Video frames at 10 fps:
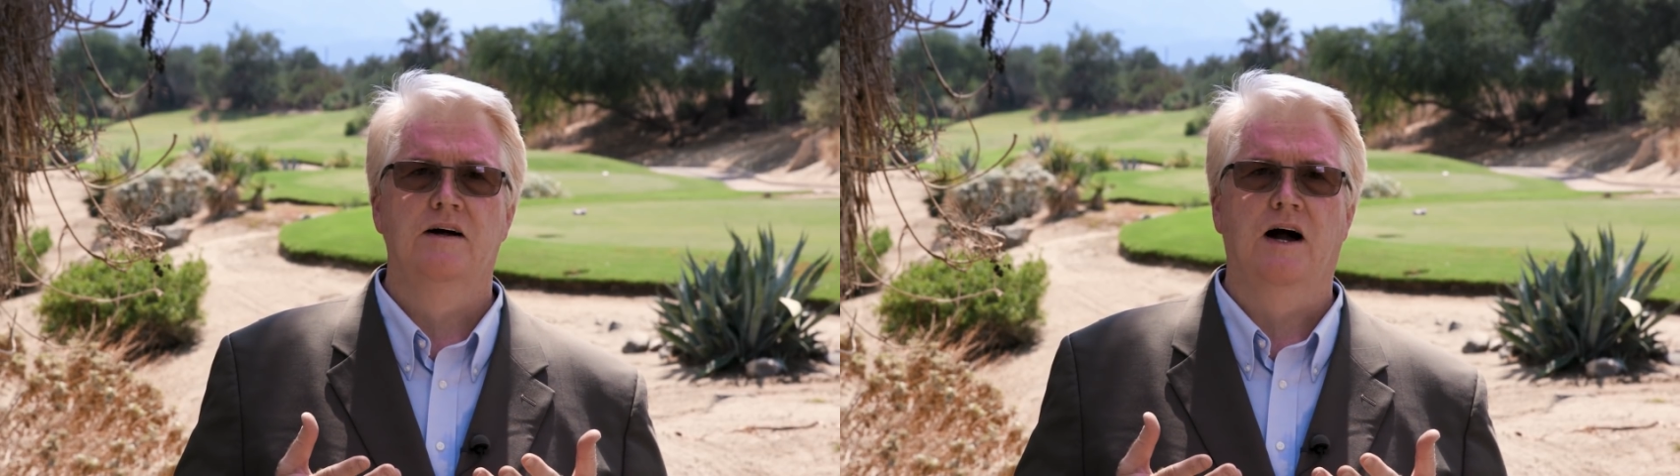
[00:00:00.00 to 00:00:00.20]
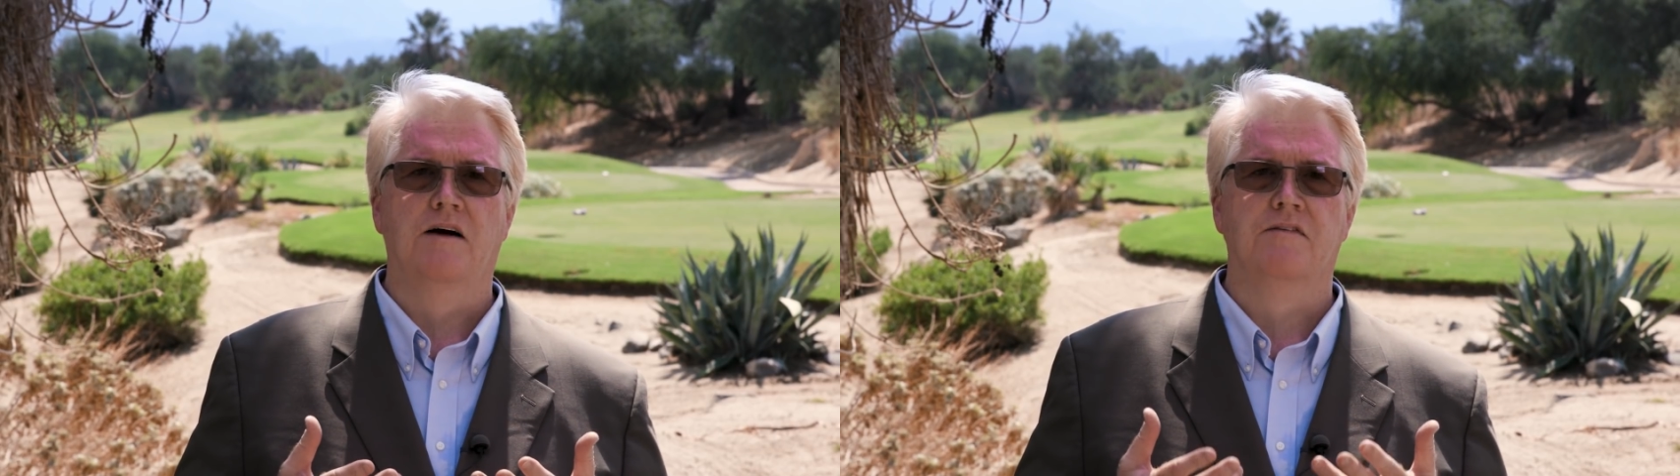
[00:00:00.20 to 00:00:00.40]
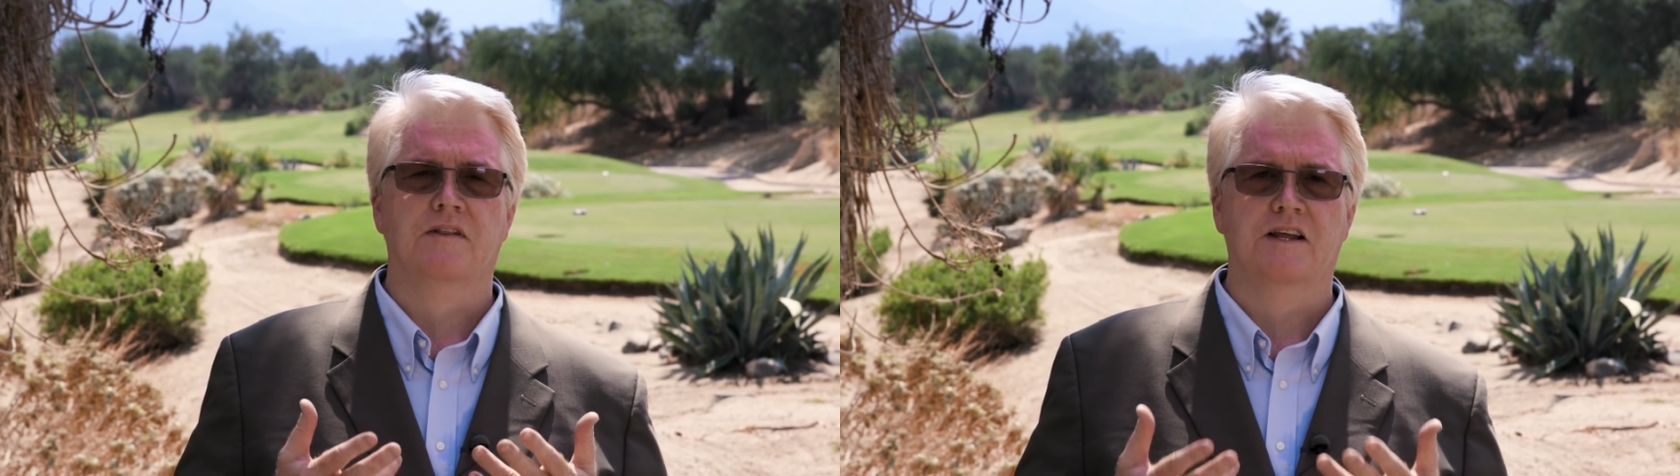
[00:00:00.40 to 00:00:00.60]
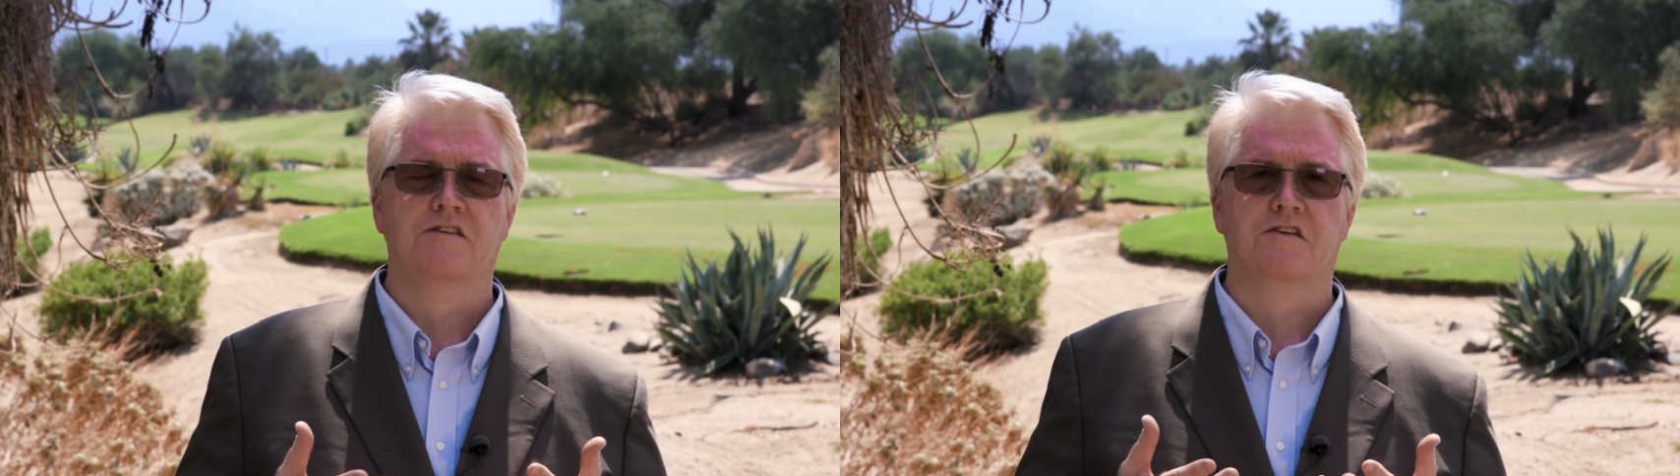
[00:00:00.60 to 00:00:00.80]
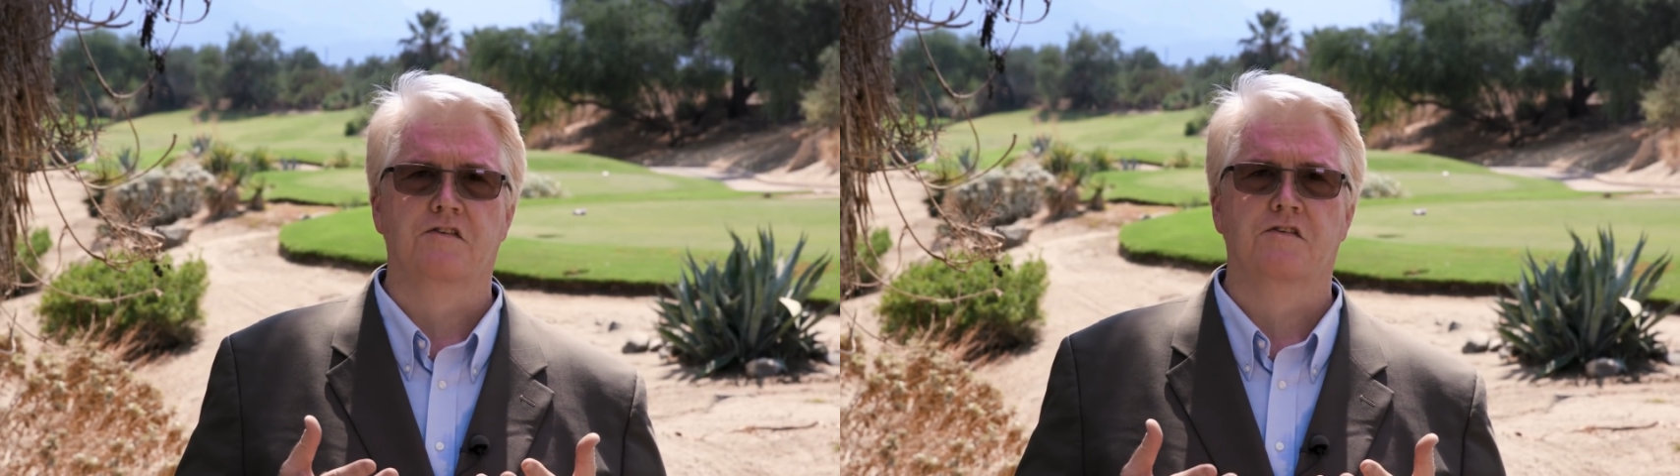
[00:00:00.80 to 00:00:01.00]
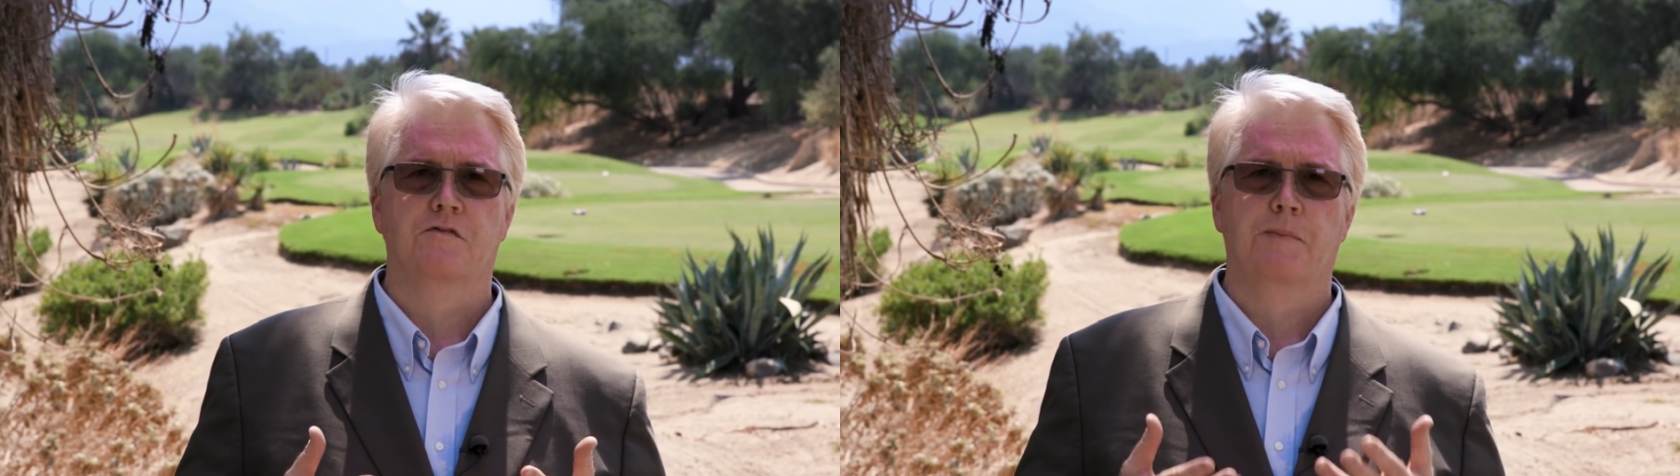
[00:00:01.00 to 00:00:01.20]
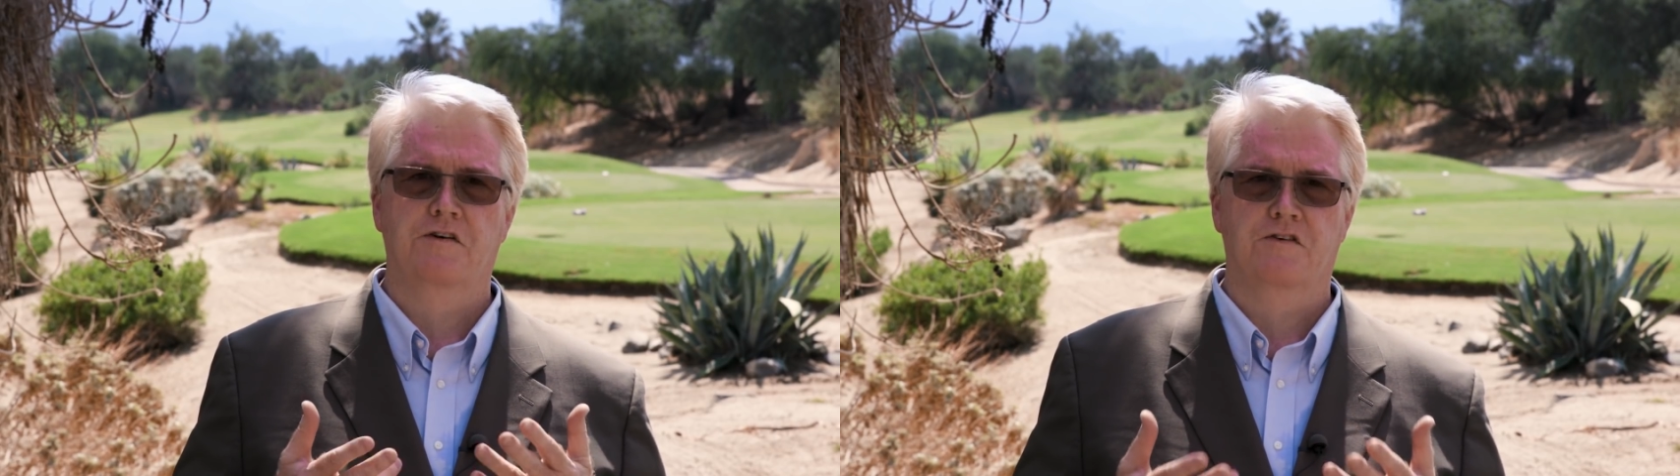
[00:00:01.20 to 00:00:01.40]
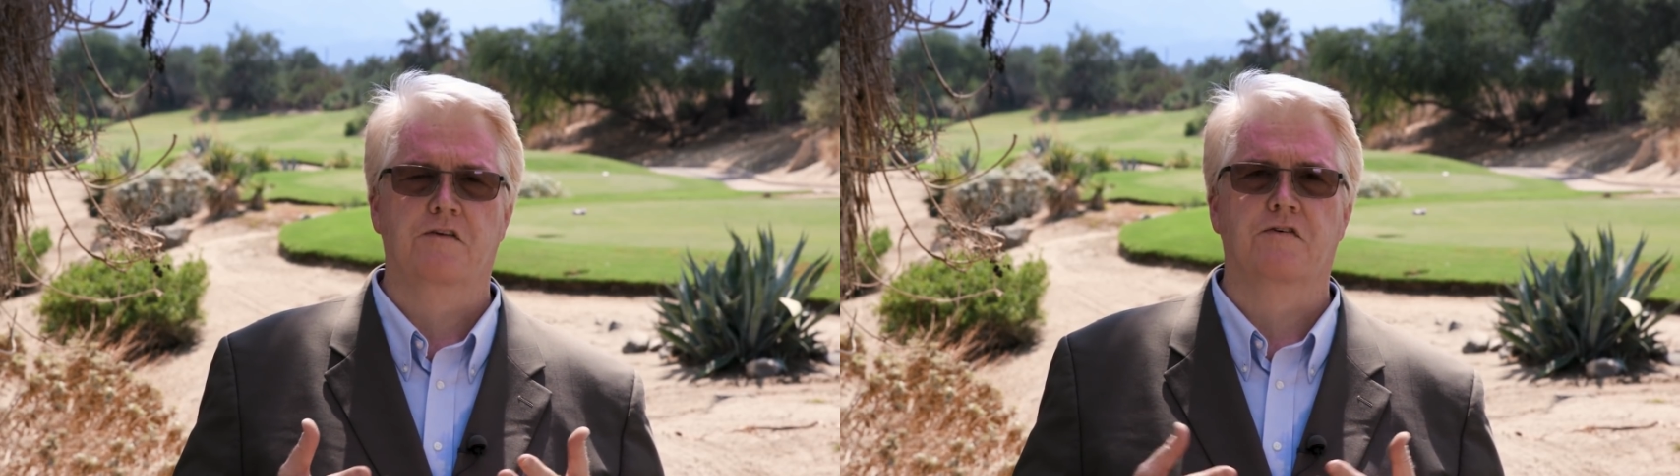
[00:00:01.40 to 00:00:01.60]
of lenses,
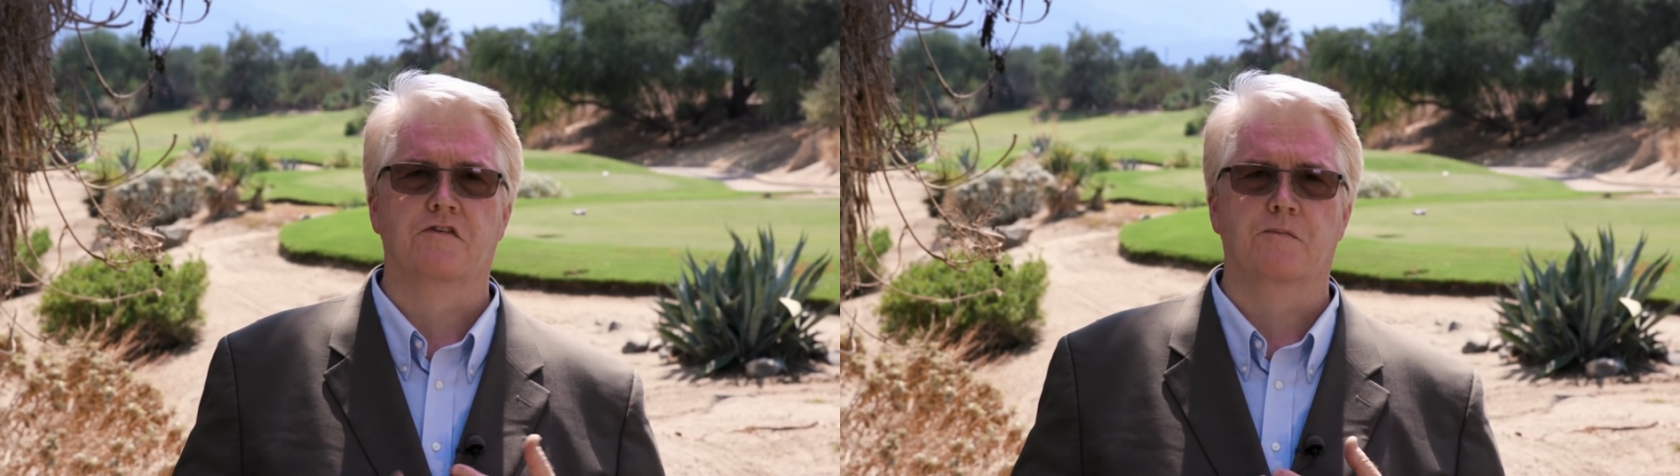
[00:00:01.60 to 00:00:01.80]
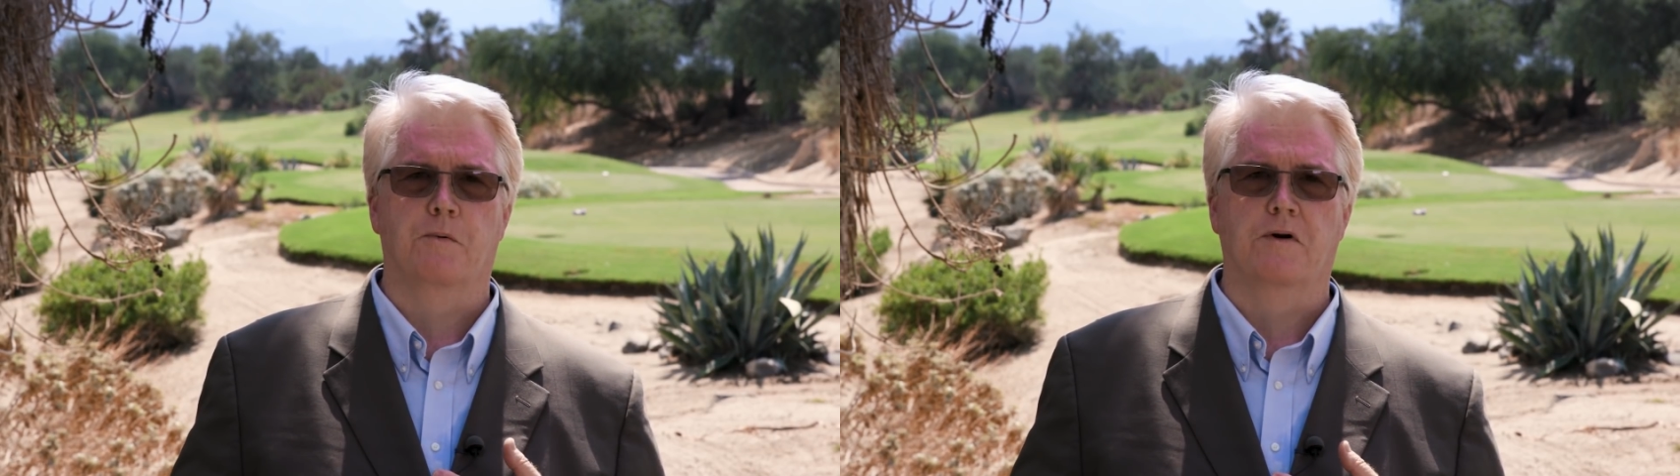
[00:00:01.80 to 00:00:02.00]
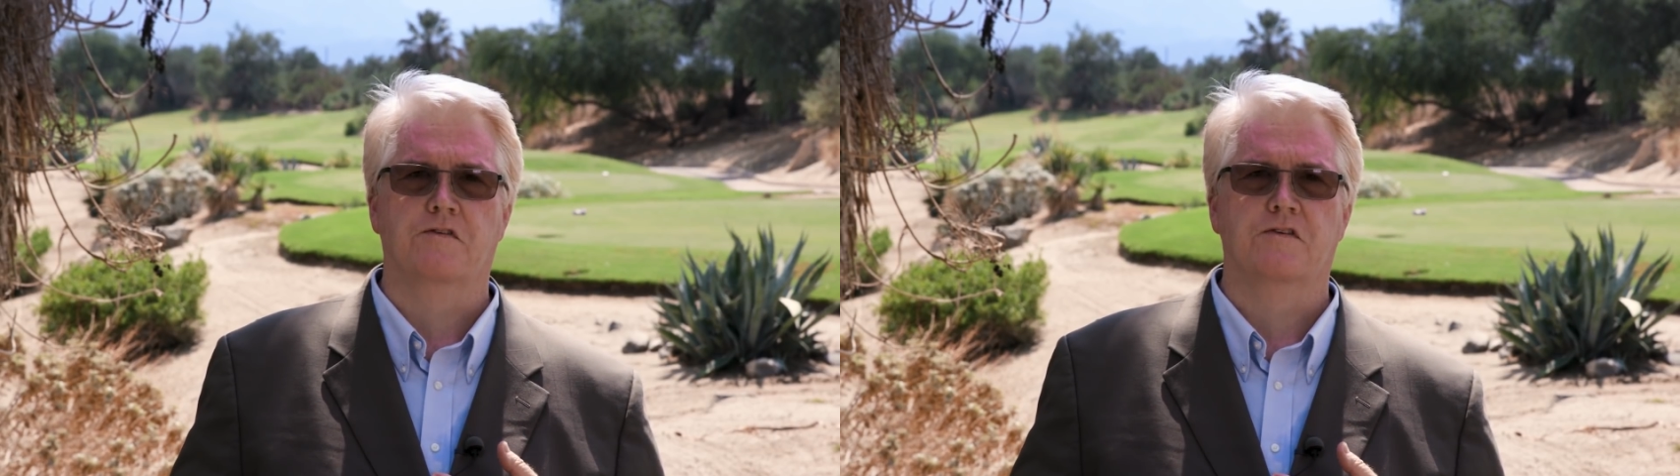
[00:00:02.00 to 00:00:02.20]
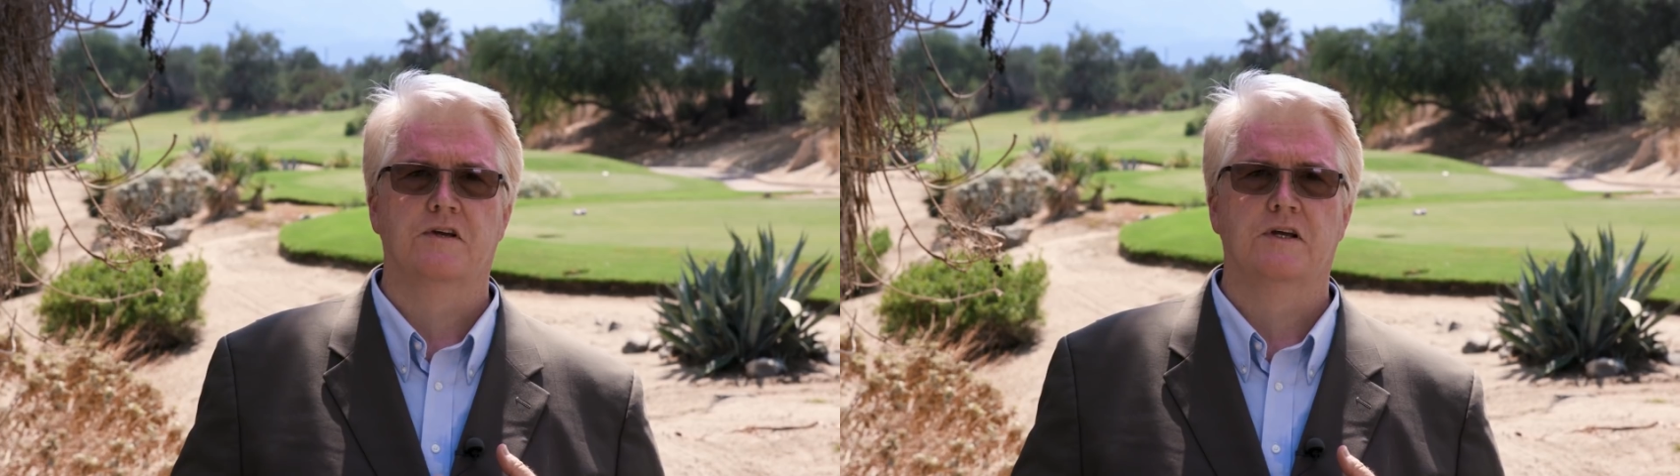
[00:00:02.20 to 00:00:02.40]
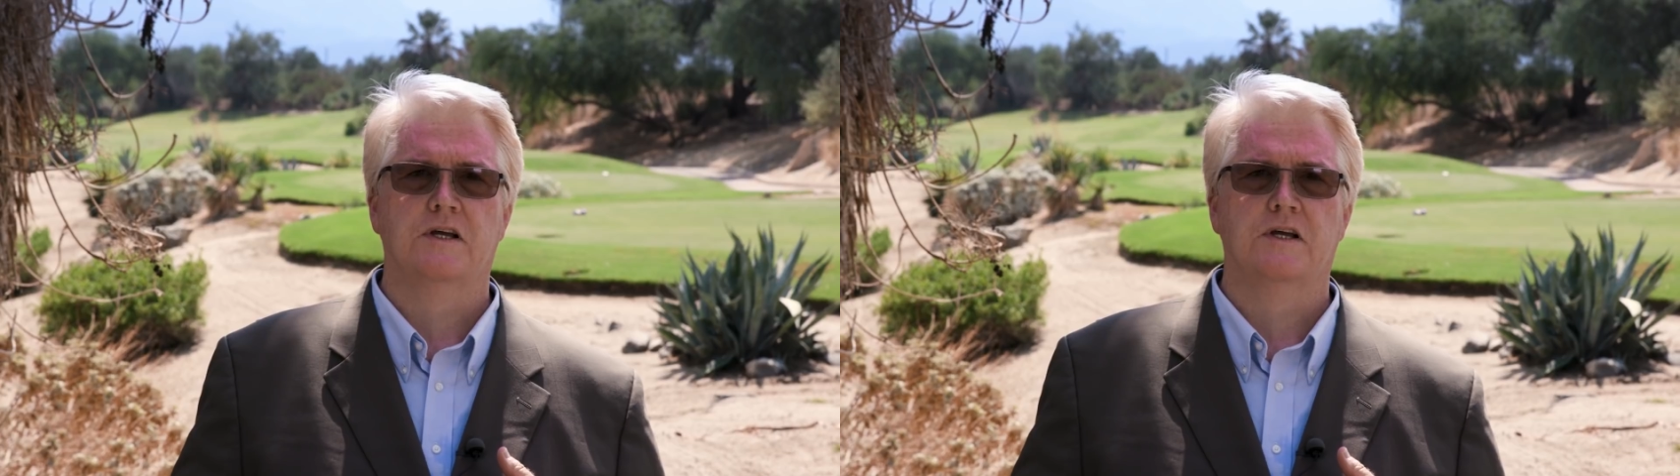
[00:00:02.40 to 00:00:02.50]
especially for sports.